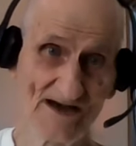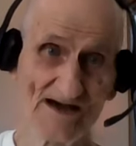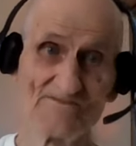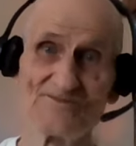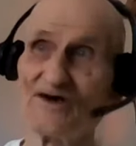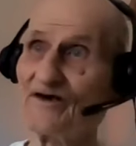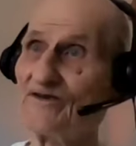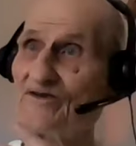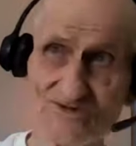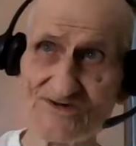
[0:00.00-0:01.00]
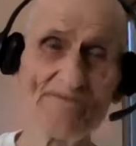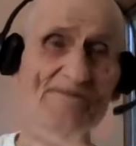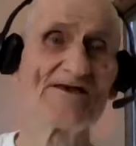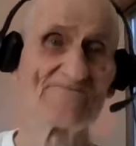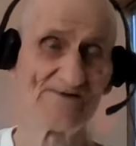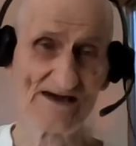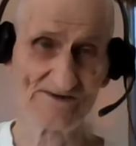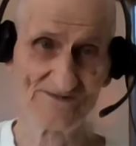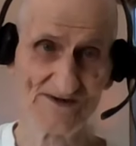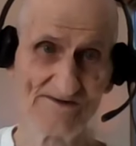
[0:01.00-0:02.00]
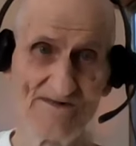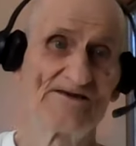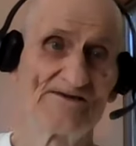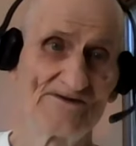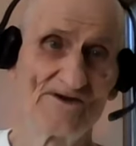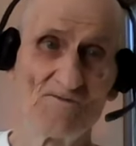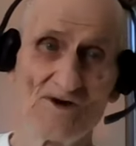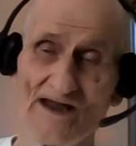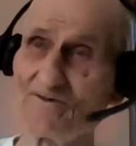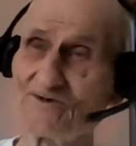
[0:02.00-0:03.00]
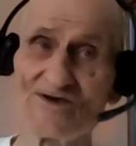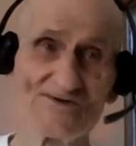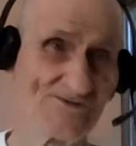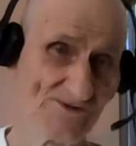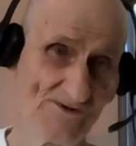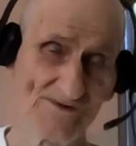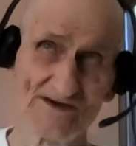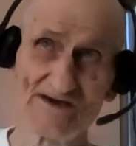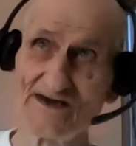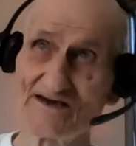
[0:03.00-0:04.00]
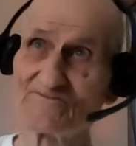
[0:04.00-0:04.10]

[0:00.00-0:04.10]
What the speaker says: I've done semi-fasting. And when I was at Sufi camp